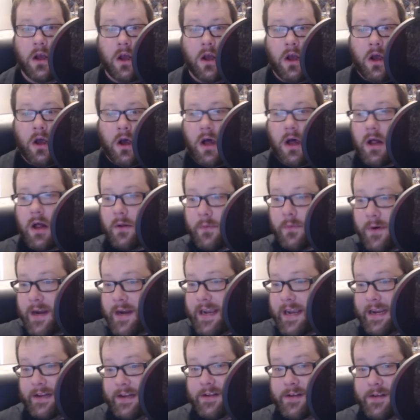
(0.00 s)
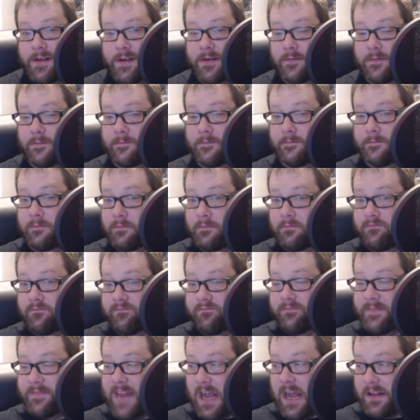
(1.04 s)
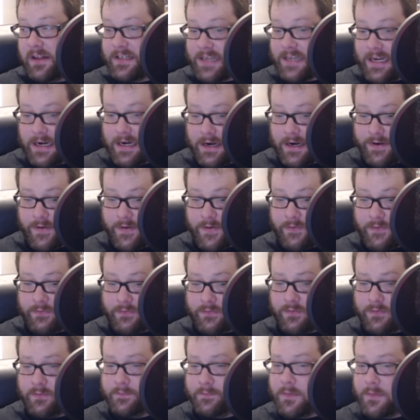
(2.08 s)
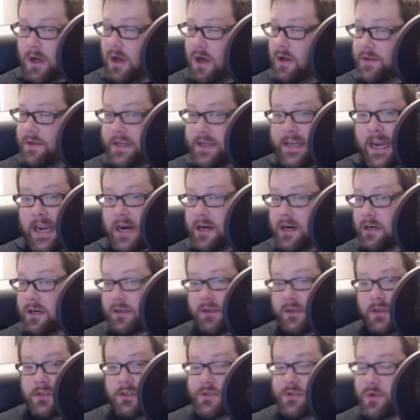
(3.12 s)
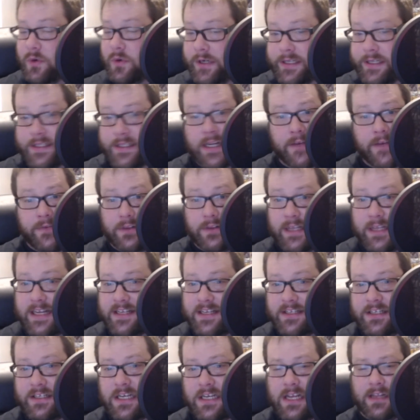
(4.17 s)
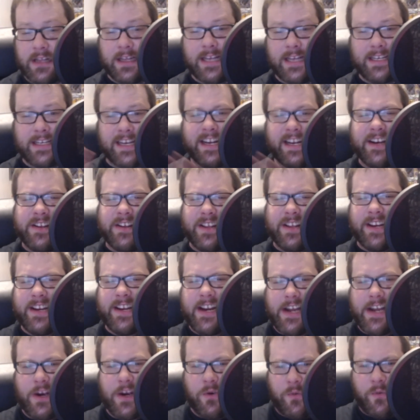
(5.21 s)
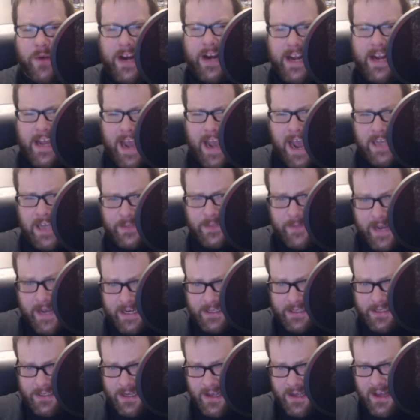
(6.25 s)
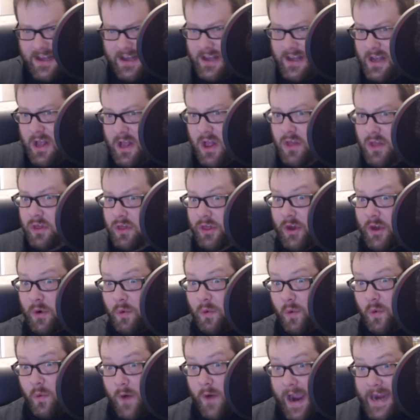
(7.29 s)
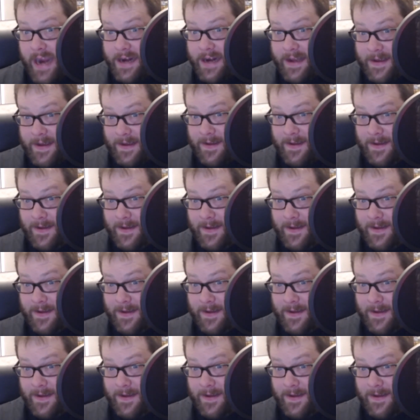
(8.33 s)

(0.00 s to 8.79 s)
All right, now let's get out of all the character and story stuff, and let's get into the nitty-gritty aspects. The writing.